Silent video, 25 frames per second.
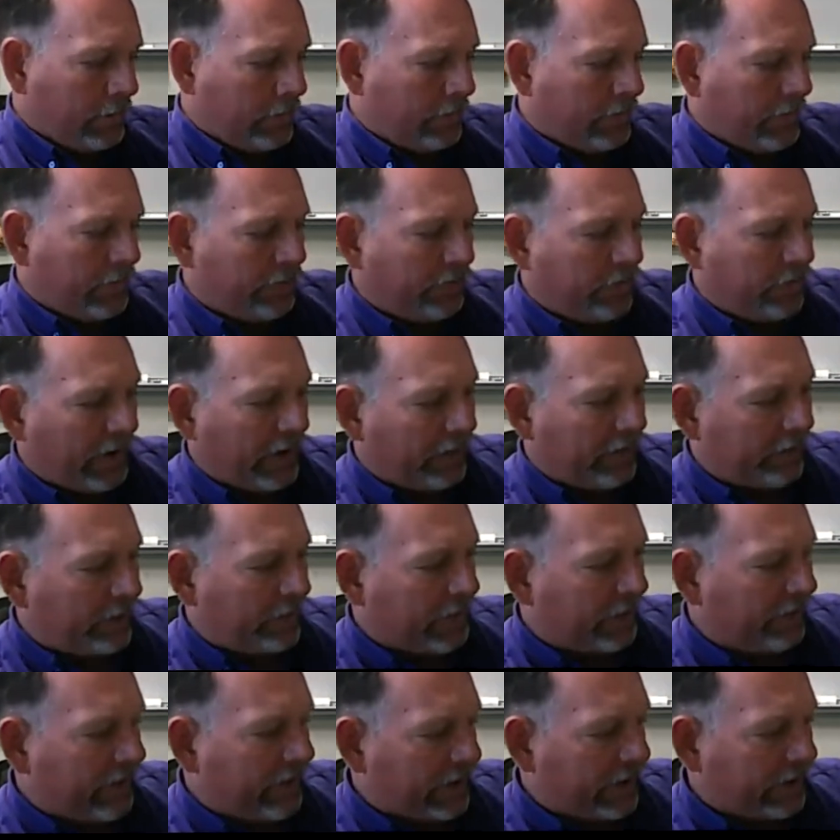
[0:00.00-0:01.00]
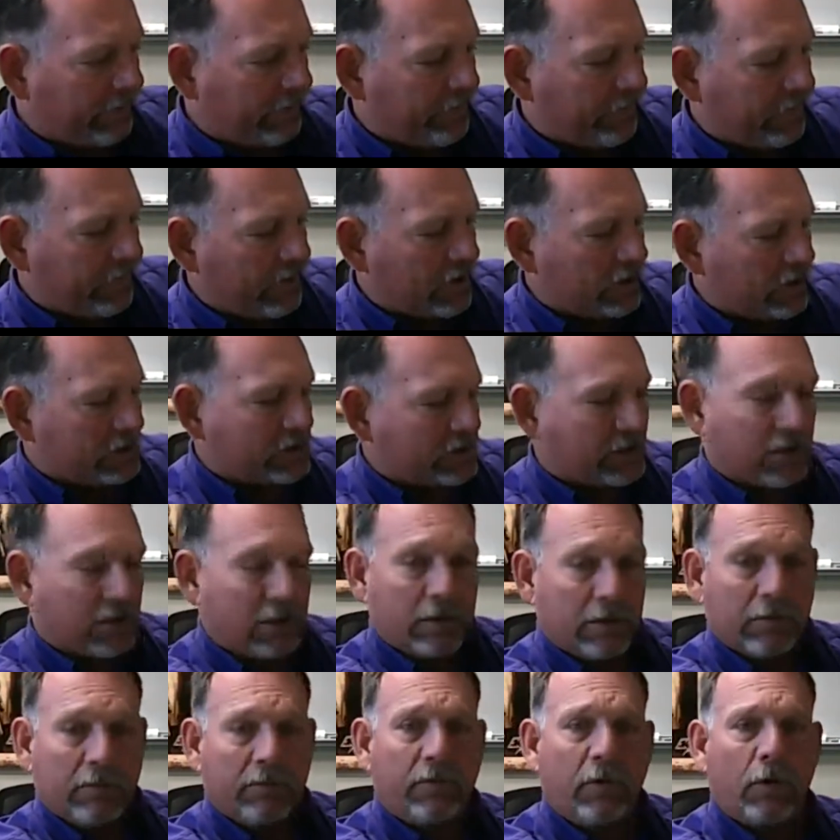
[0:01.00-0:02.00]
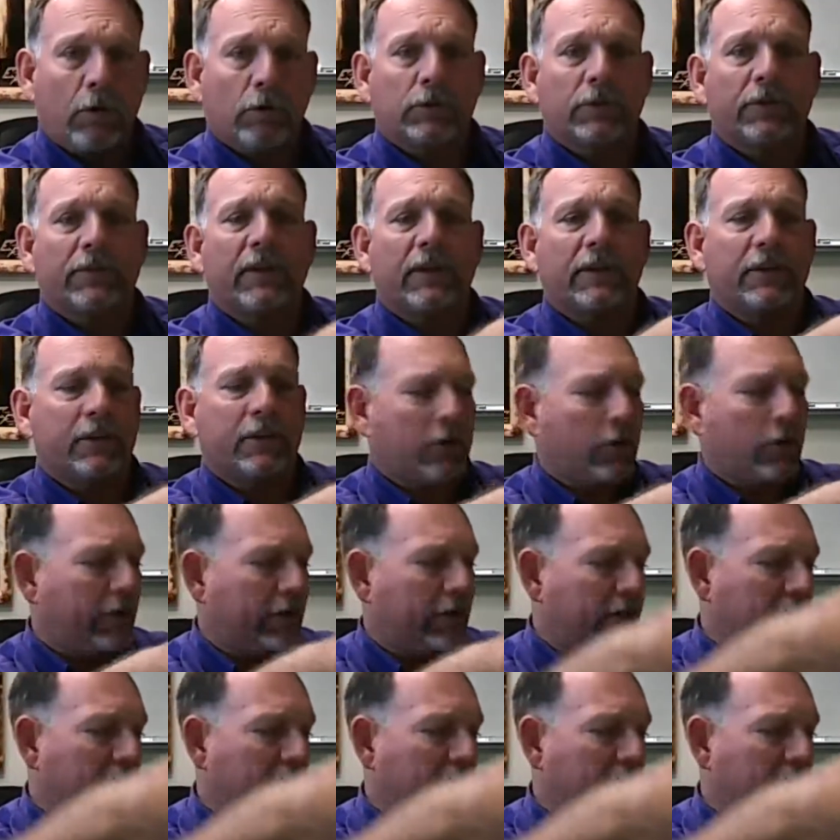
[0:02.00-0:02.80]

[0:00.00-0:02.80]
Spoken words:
The very first folder that you're going